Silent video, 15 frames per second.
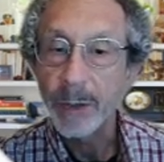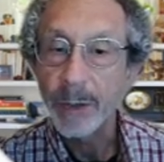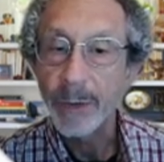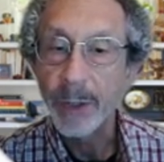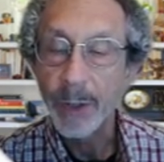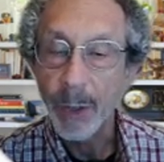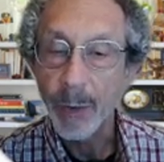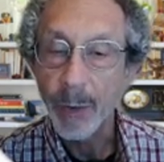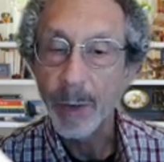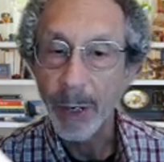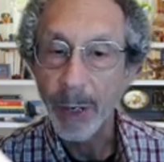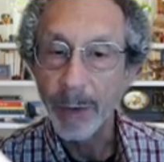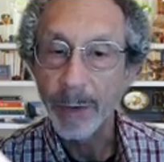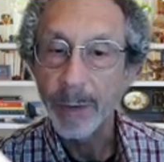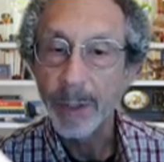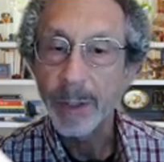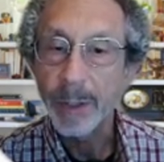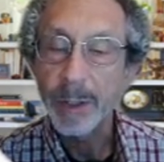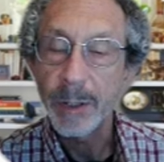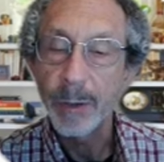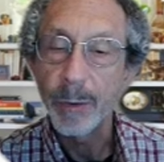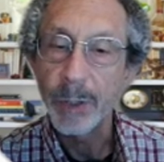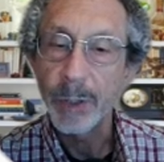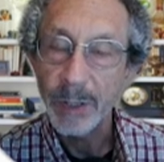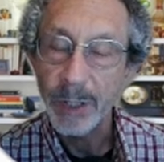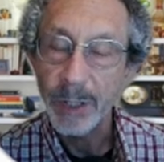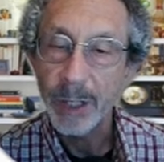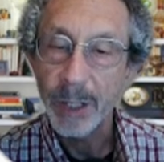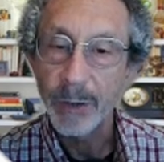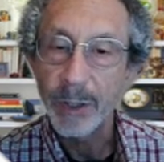loan amount. So
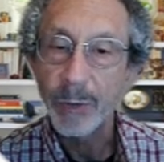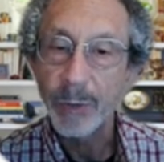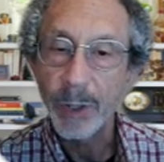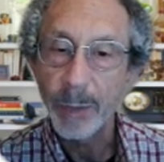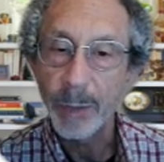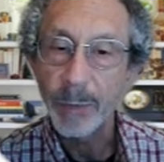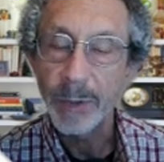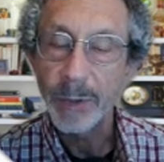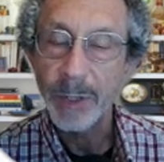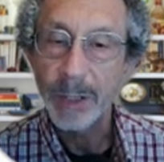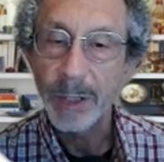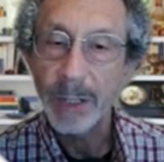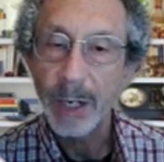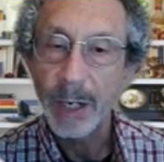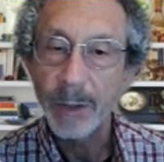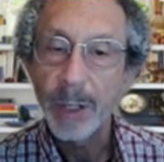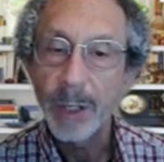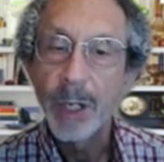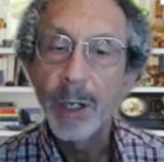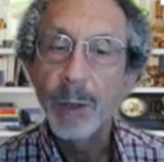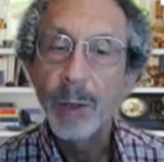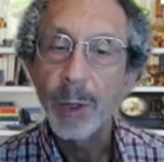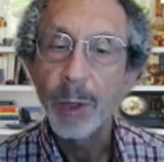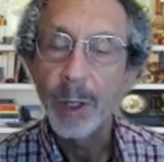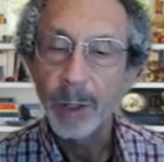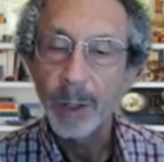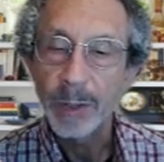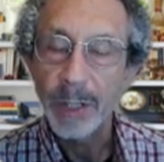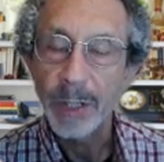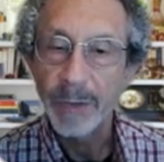instead of going 20% down, we're going to
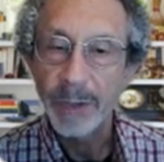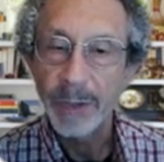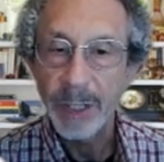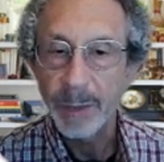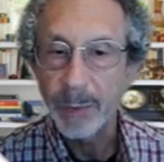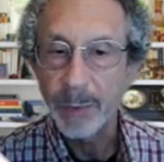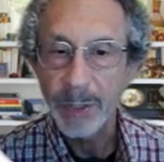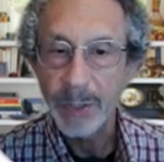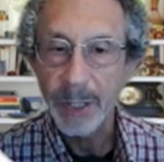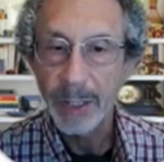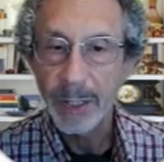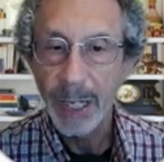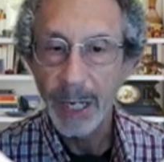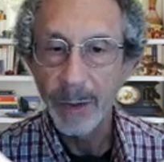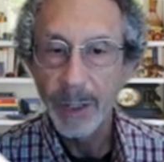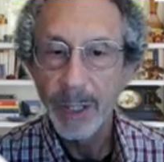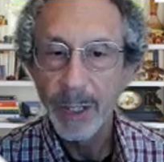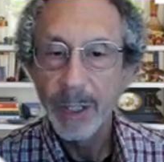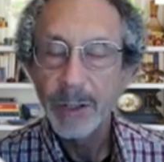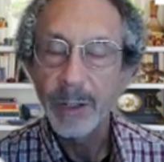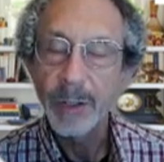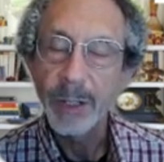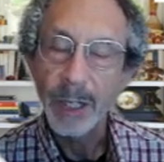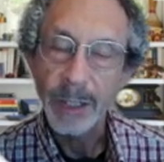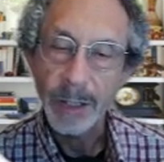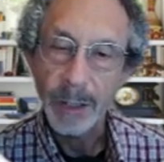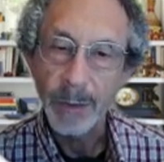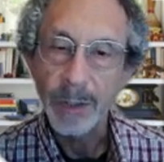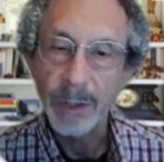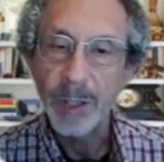go 17% down. So yes,
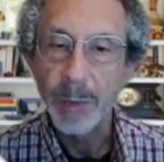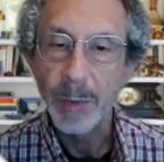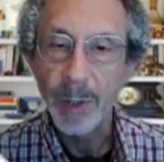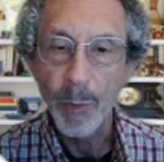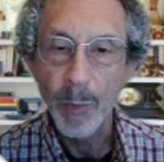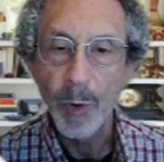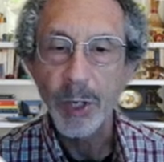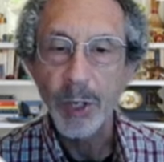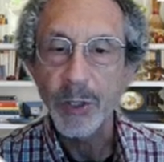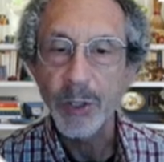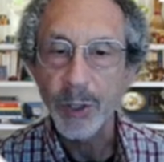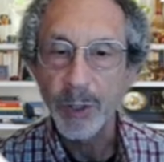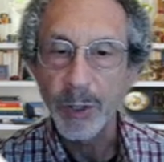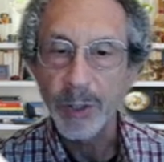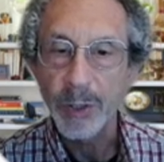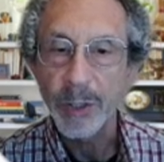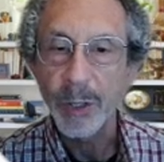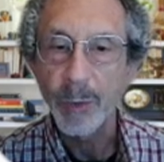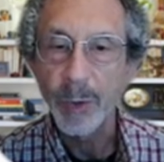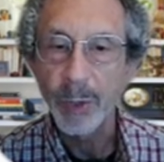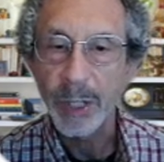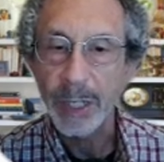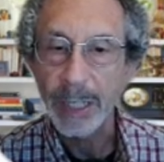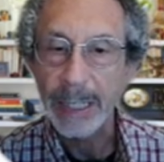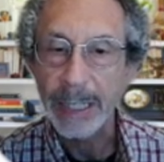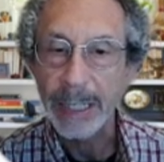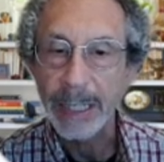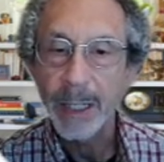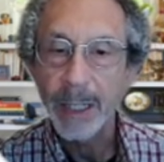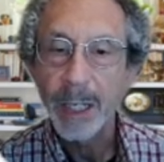there is a little bit of mortgage insurance that will kick
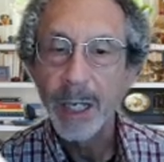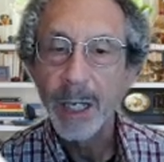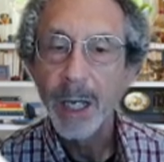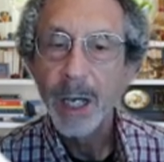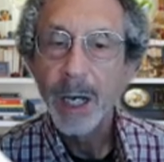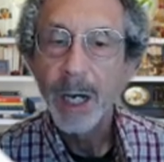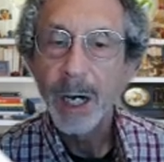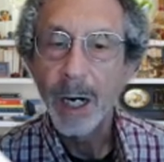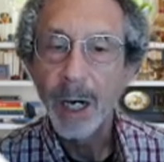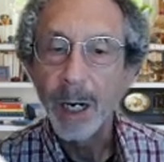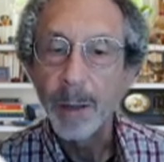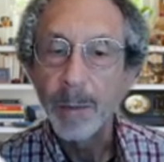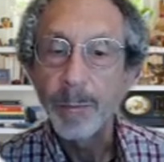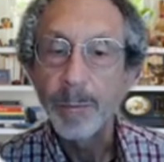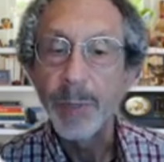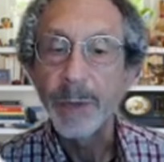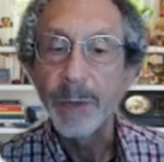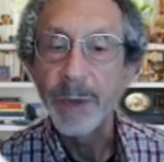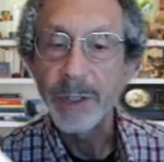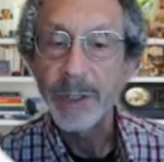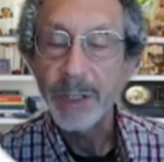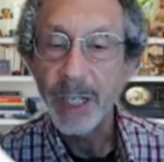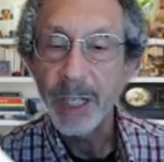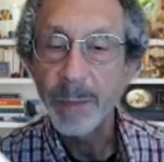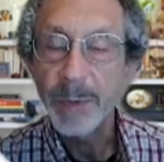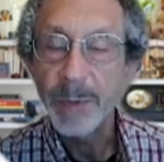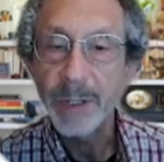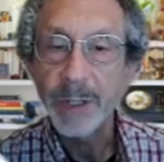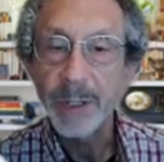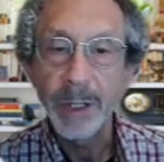in, but this
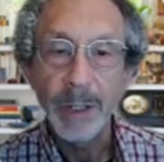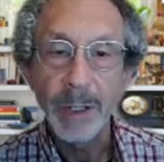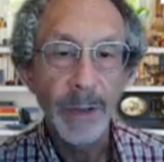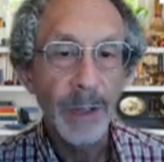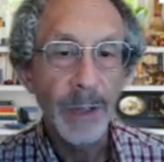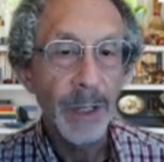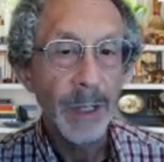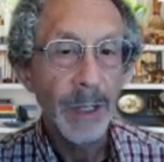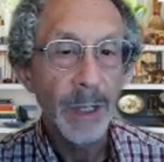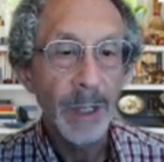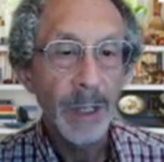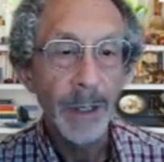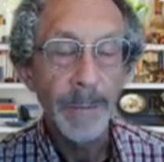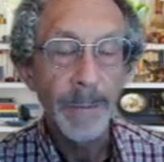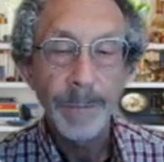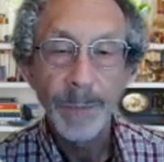keeps the